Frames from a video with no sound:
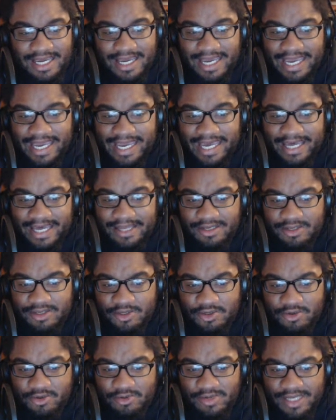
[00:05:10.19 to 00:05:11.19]
and
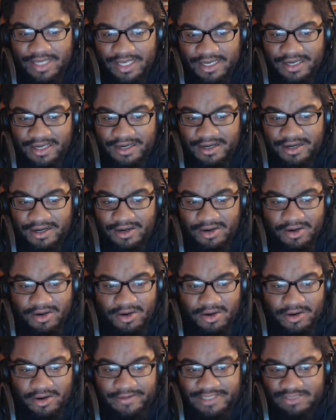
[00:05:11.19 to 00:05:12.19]
you hear
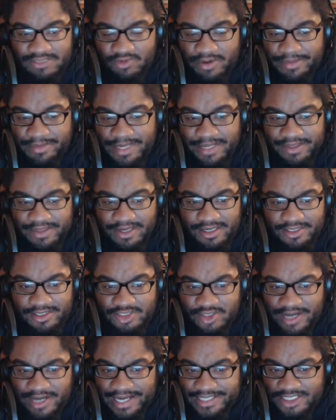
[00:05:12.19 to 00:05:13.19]
all these women in there
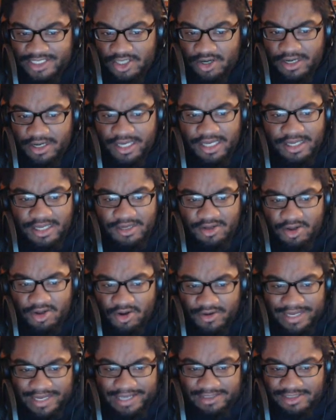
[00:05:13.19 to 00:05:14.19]
trash talking,
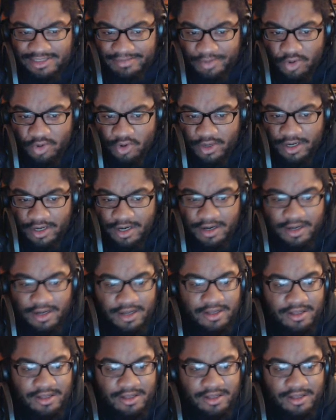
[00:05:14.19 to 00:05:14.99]
calling out support,